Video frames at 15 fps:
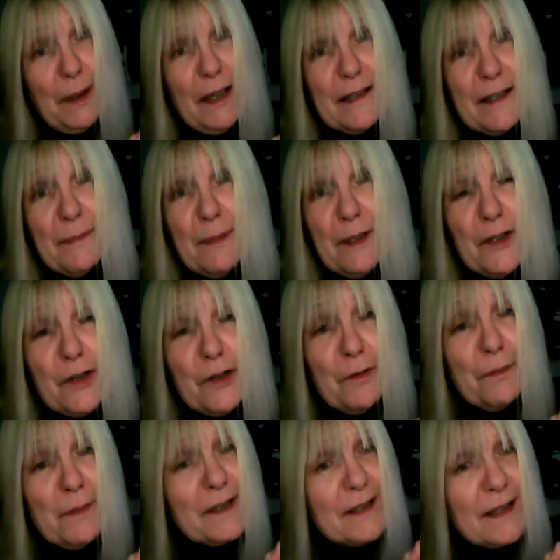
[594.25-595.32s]
because it means
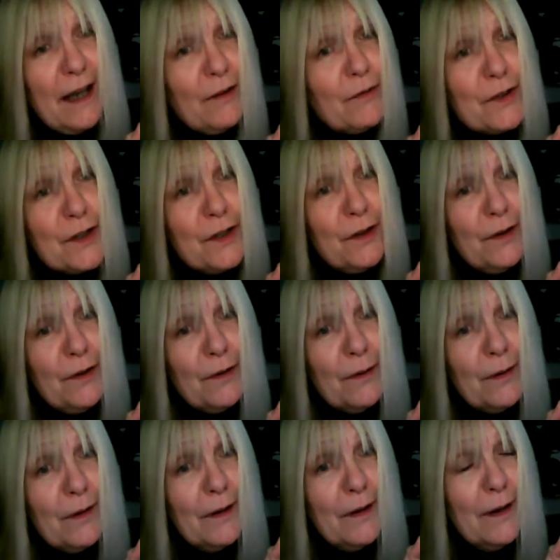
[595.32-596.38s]
you miss out
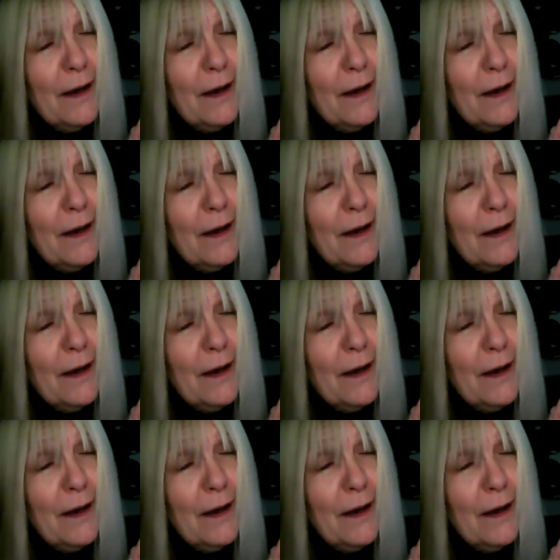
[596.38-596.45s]
too.